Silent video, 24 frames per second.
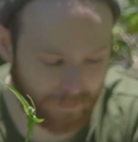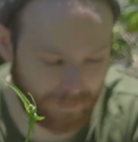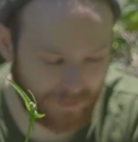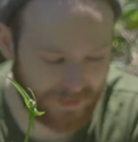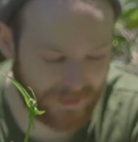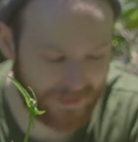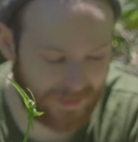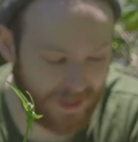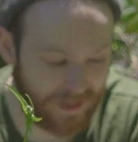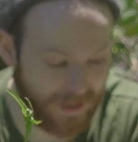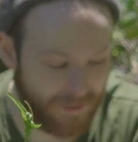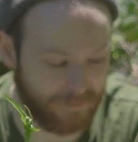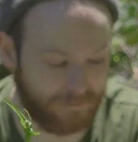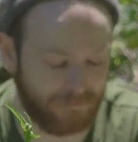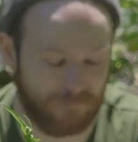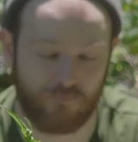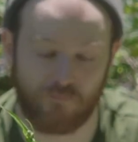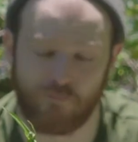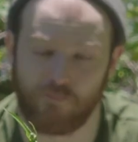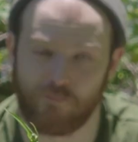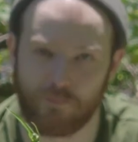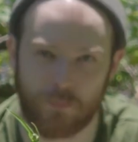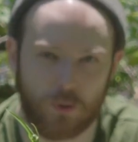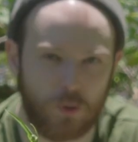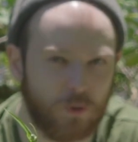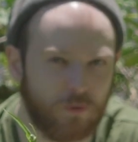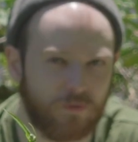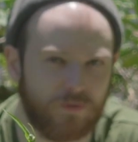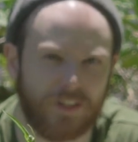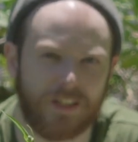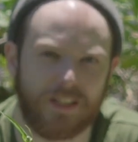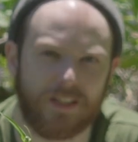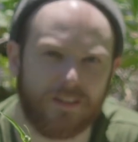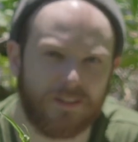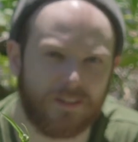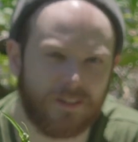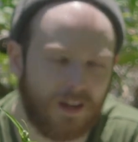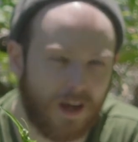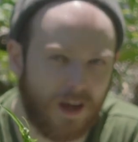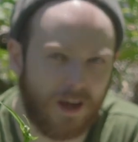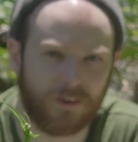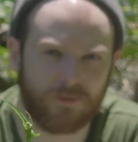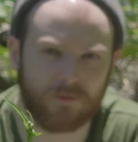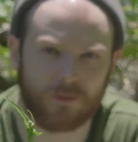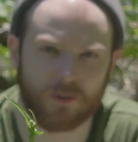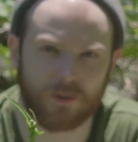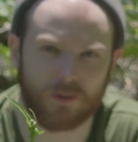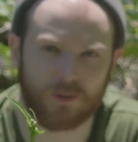be that movie,
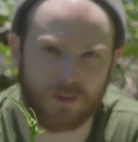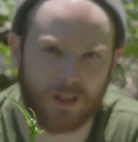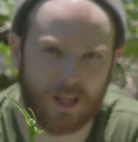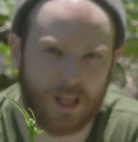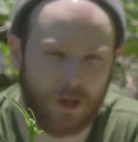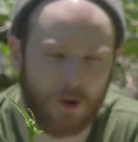novel,